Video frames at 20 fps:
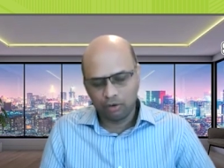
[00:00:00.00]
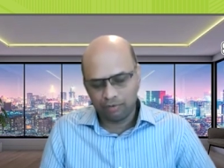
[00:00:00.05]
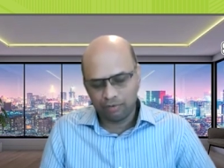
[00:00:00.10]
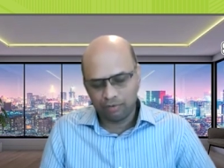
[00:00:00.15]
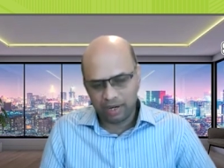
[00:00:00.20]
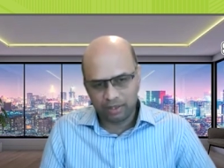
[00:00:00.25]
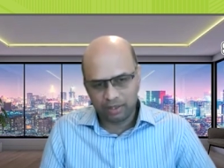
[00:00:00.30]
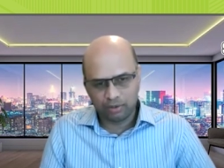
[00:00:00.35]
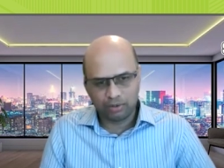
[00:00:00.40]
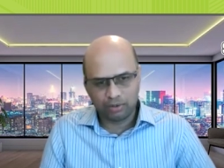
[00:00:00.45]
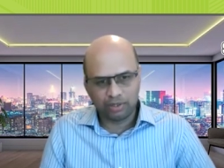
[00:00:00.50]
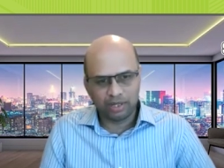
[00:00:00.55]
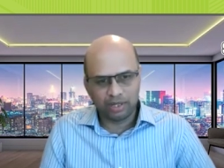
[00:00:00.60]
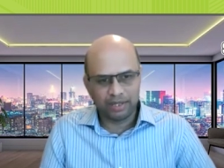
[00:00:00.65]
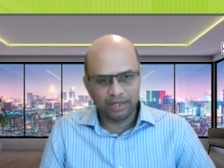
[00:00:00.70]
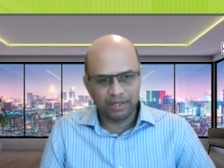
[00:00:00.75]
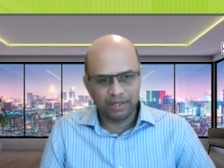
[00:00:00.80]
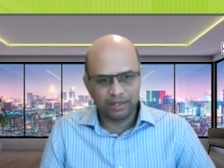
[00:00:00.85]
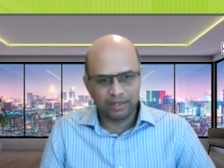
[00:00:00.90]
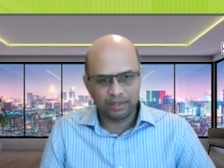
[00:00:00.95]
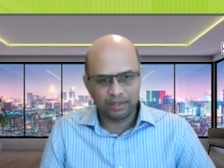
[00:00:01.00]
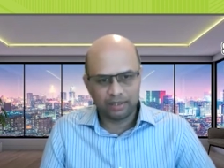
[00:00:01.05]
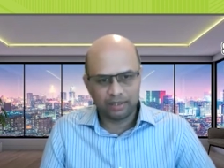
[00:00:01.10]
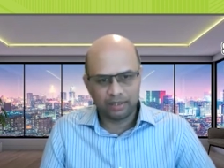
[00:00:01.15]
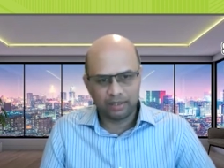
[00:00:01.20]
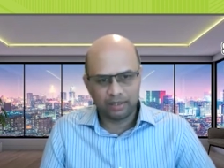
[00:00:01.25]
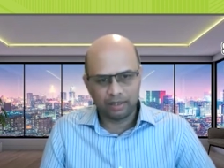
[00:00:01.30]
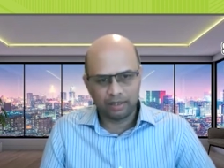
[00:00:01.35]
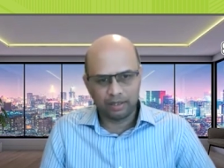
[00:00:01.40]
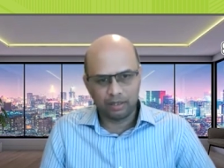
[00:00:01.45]
five to ten years.
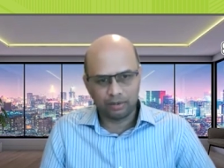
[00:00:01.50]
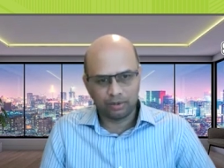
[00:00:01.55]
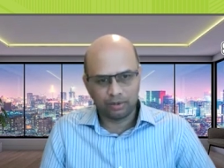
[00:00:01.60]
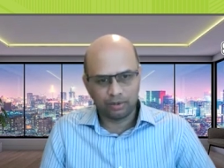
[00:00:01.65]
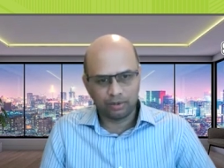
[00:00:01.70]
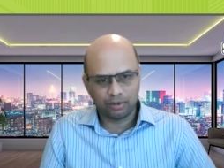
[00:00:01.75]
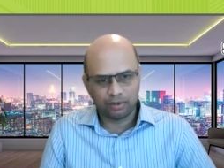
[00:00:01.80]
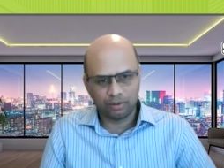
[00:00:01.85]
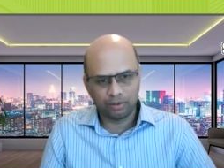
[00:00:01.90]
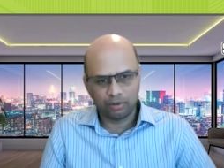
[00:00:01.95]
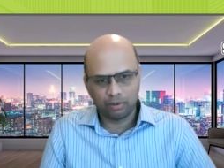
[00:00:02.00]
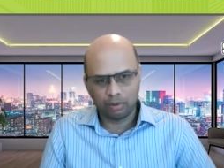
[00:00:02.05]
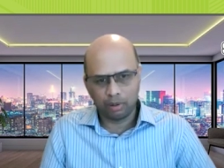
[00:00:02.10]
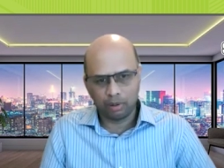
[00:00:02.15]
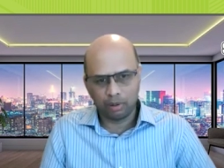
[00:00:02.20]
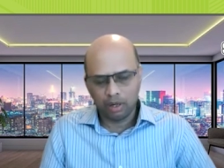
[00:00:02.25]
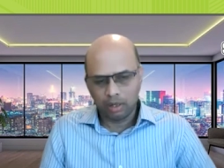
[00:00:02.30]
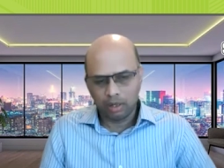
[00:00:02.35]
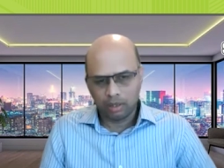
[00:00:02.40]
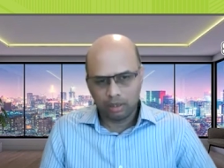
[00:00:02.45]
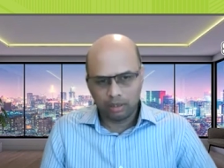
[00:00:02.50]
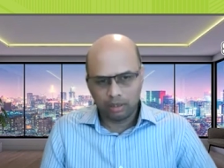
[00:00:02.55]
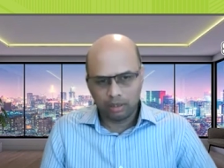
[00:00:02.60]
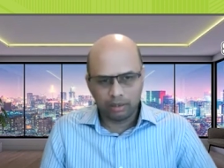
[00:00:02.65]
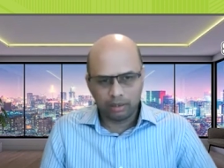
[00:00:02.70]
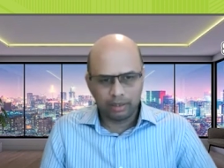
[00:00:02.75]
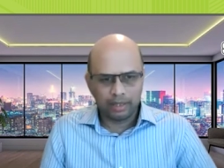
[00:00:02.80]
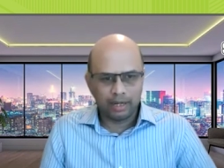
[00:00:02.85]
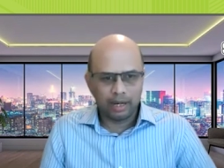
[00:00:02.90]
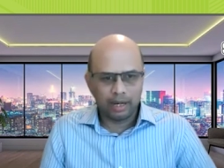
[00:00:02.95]
And also, you know, Uh,
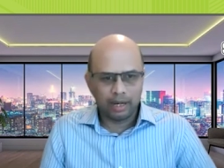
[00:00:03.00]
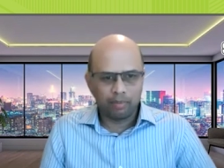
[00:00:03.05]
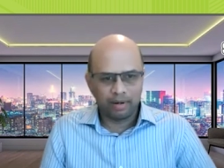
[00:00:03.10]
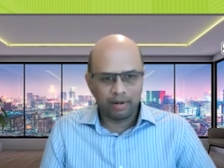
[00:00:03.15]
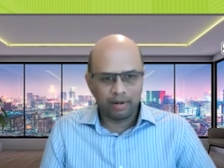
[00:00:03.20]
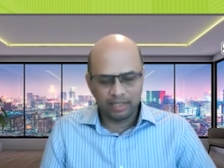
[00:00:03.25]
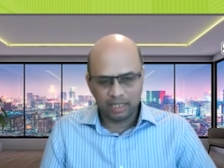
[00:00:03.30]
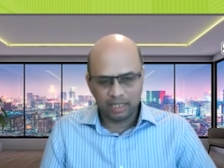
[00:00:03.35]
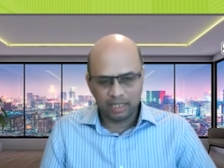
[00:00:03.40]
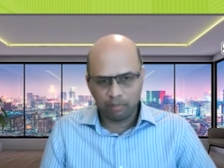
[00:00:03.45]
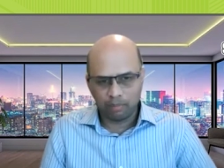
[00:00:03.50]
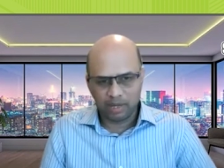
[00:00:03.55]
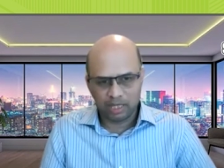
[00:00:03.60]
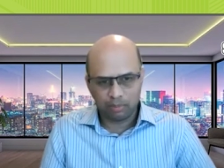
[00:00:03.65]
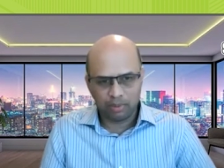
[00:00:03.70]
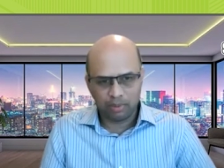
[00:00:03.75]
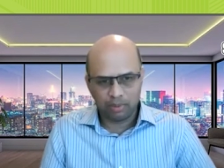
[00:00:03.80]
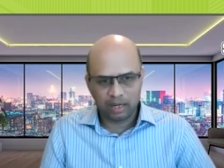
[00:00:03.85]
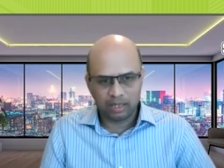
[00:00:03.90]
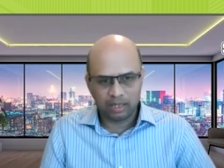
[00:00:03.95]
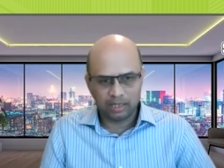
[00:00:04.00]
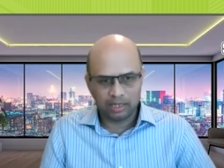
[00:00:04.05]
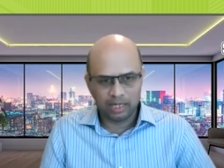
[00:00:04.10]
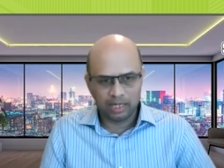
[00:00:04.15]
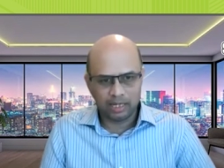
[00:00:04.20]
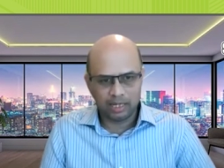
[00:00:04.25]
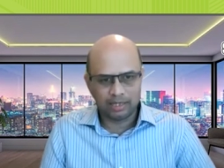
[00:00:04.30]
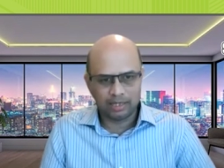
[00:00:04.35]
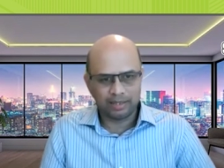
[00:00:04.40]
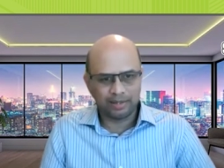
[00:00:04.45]
capitalizing best
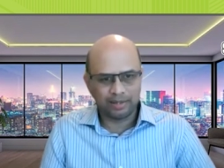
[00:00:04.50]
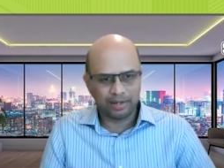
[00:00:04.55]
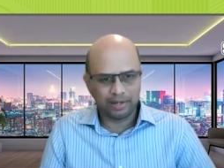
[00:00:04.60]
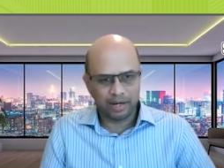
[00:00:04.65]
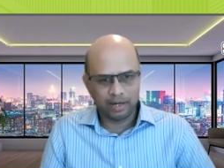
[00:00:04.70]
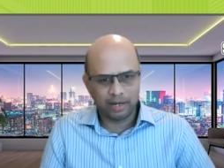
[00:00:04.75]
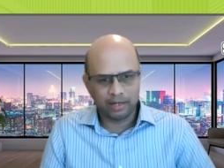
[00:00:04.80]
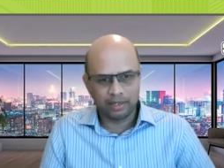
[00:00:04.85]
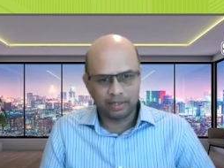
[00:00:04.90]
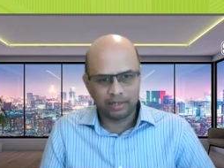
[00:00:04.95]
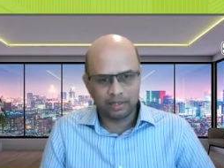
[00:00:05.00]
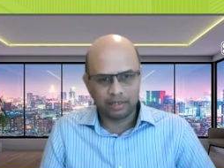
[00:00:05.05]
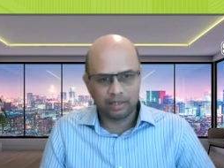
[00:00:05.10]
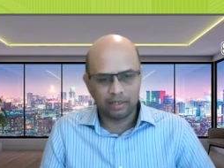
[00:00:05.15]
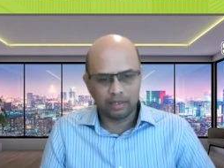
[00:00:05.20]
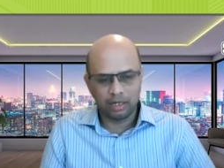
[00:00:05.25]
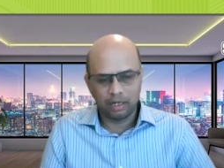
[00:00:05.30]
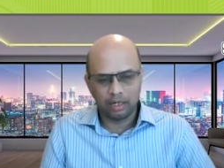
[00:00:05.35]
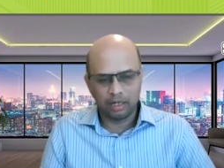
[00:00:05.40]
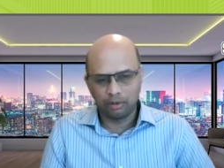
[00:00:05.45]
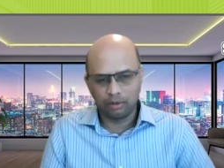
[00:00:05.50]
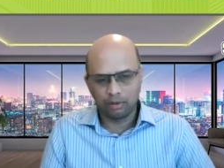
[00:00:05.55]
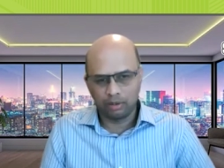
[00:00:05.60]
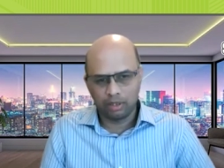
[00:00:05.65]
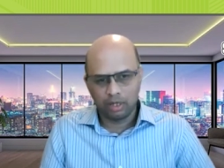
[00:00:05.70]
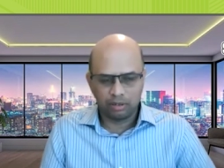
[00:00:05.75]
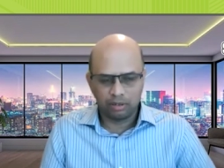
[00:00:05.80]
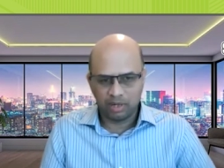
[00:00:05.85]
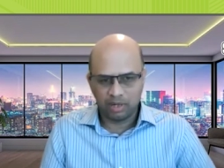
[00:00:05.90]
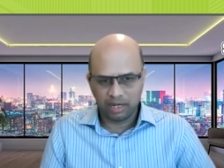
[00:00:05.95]
practices, trends, and
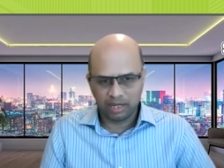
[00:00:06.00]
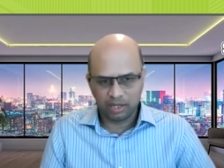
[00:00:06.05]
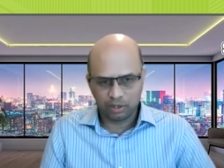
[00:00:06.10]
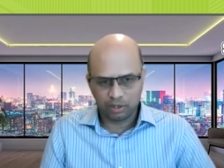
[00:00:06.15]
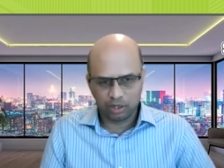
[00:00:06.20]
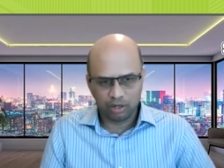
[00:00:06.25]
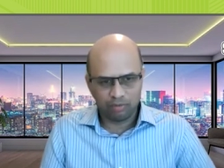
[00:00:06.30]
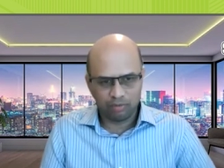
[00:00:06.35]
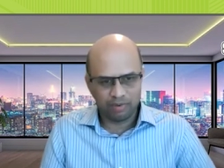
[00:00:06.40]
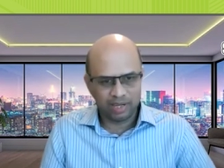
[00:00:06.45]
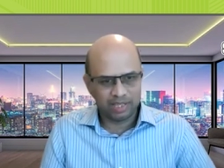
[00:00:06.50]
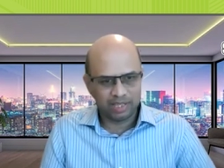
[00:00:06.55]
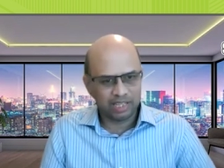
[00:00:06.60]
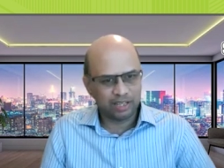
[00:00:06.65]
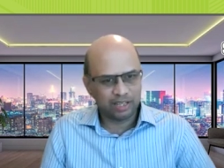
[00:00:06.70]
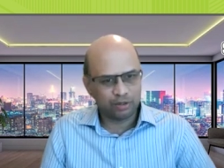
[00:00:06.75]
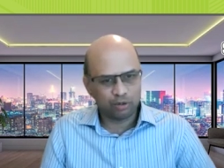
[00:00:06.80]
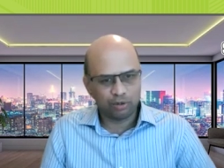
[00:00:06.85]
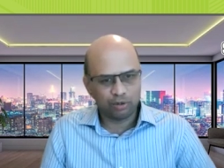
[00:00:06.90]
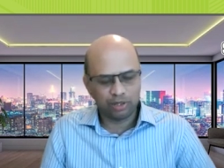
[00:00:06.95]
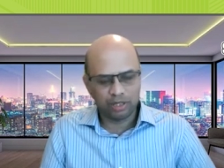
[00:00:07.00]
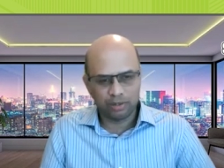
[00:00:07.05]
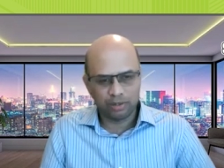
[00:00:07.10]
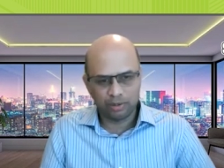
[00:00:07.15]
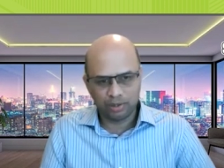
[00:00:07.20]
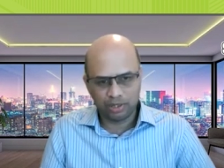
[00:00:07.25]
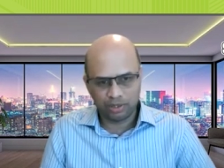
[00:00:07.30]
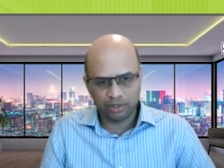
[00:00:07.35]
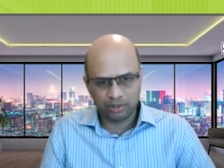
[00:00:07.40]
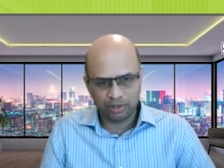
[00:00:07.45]
markets to invest in twenty
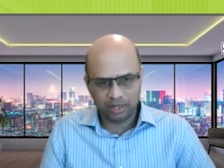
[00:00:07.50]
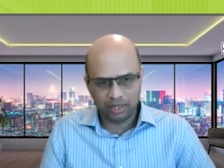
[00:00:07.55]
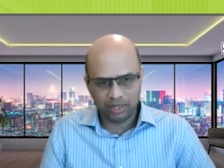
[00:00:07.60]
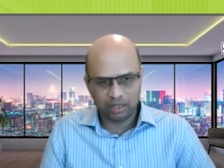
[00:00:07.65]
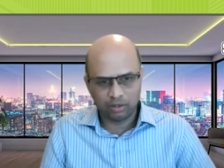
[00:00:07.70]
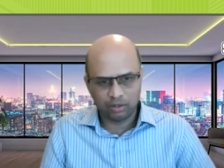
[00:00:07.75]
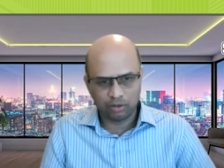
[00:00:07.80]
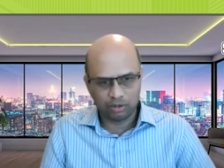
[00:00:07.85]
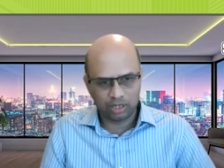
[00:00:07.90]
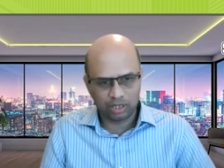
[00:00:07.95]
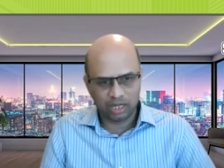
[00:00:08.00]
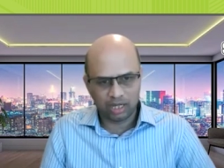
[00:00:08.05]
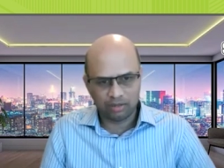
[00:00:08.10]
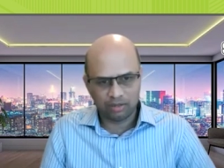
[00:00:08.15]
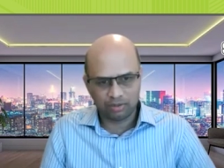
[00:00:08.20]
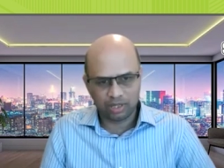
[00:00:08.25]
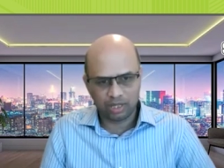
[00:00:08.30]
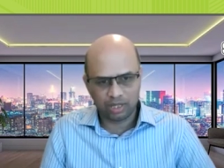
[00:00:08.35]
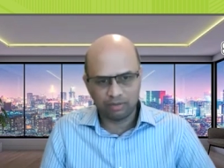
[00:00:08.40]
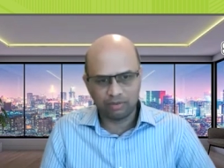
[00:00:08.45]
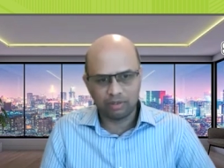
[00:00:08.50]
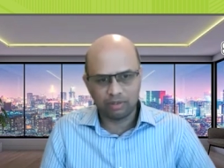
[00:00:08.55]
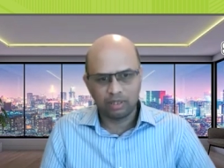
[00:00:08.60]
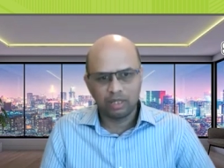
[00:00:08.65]
twenty-three, those kind of stuff,